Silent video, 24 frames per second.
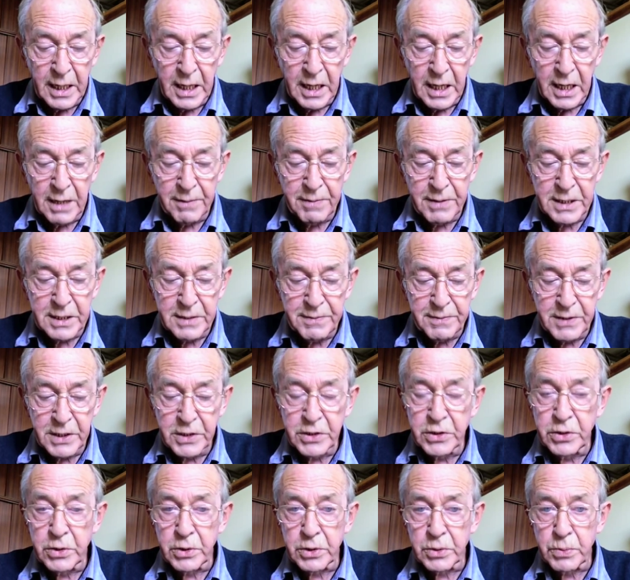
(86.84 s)
If
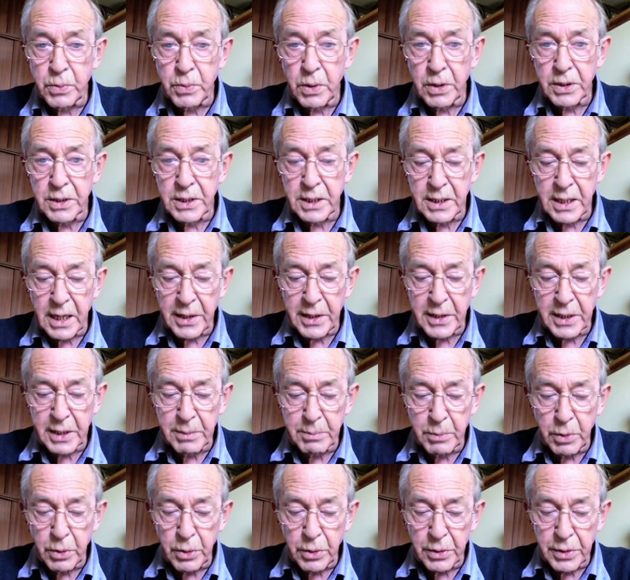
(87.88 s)
individuals wanted nothing
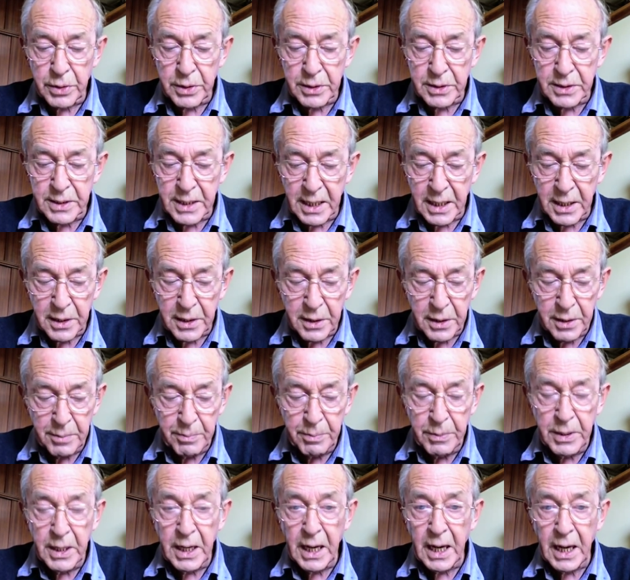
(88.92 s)
more than death,
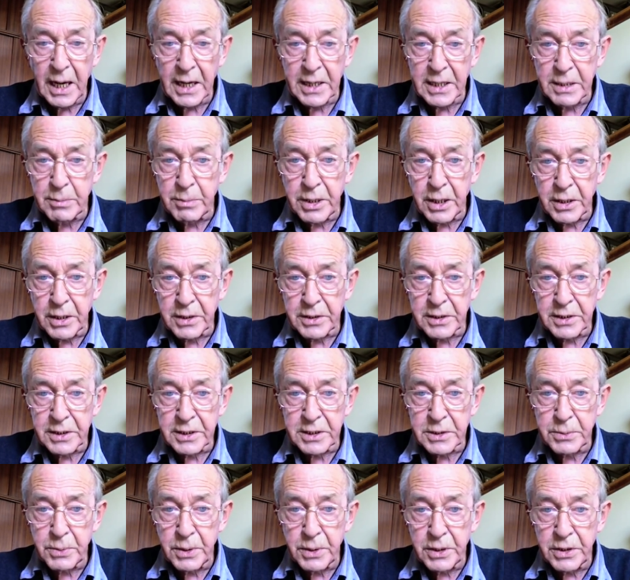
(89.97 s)

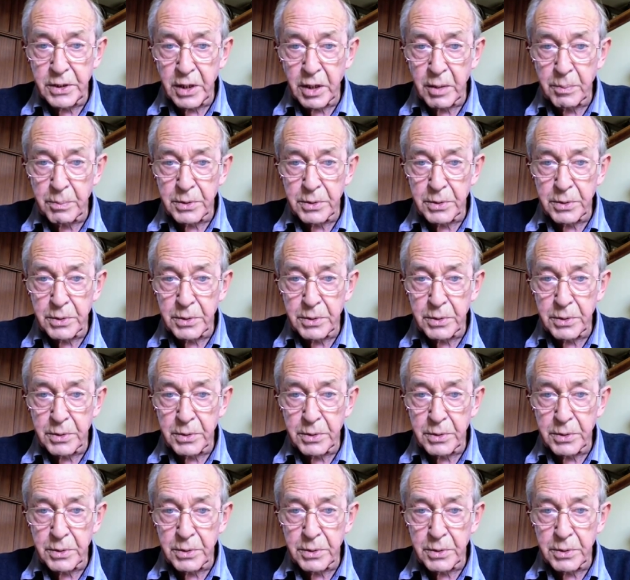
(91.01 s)
antibiotics were not